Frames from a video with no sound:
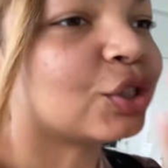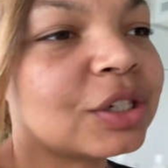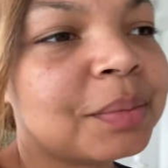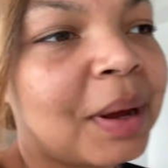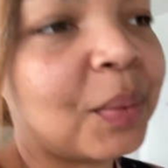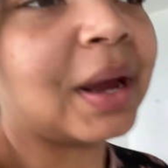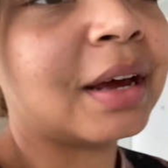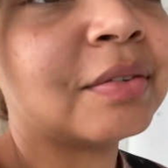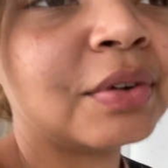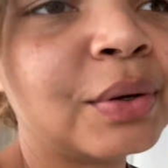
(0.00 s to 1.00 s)
just my way
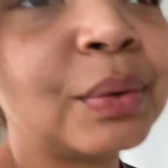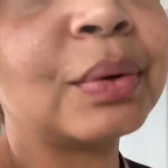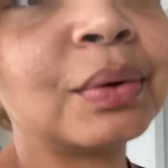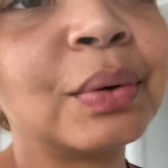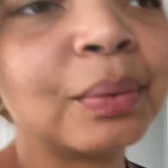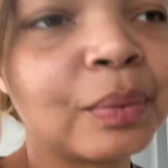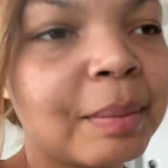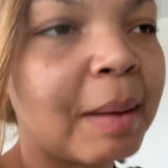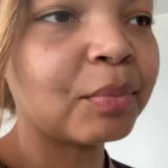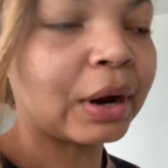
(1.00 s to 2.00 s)
of
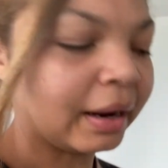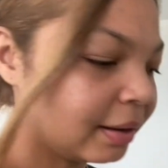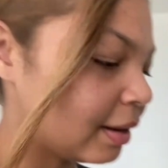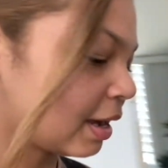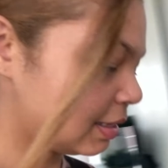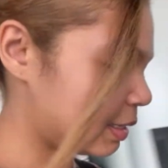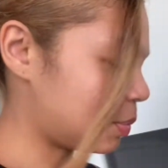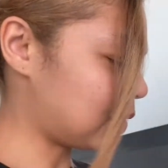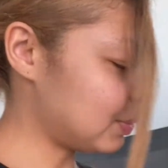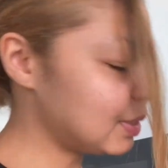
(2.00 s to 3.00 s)
remembering, I suppose.